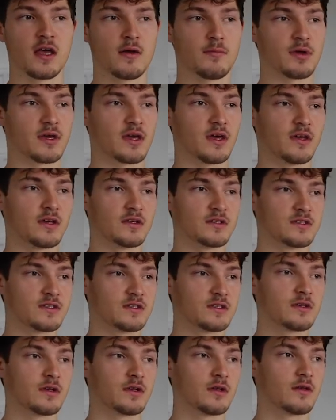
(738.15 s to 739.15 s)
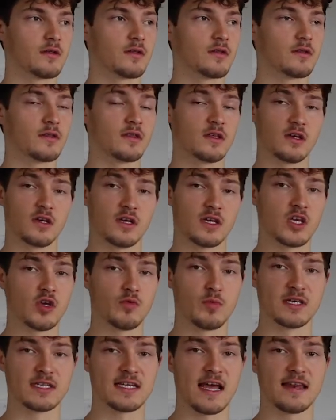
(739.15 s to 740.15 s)
because the
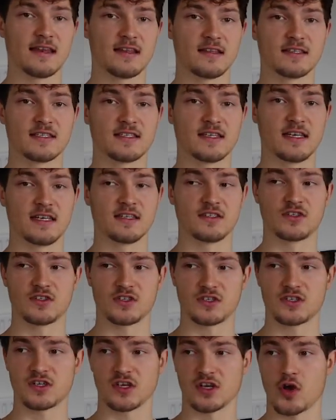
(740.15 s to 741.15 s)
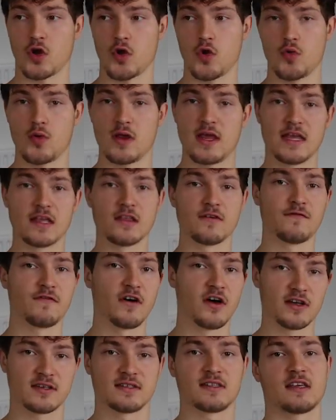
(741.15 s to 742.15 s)
human tendency is just to go eat the
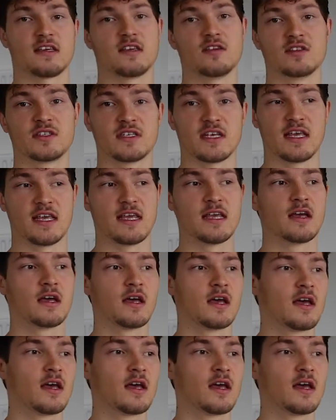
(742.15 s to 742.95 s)
first thing you see,